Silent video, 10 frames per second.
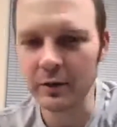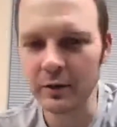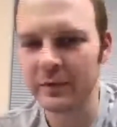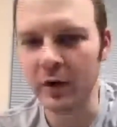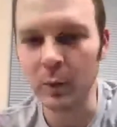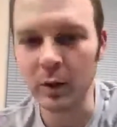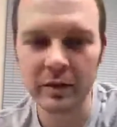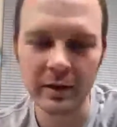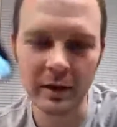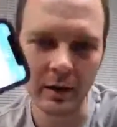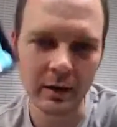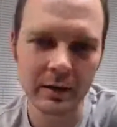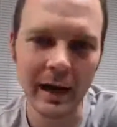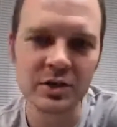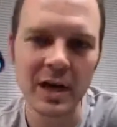So with
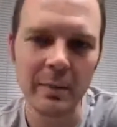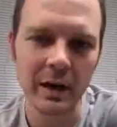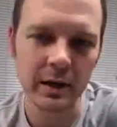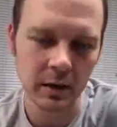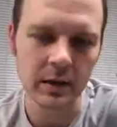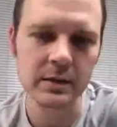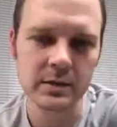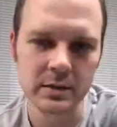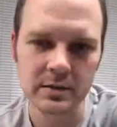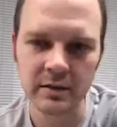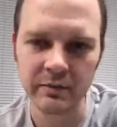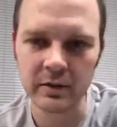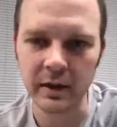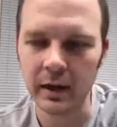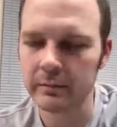cache type icons and stuff like that.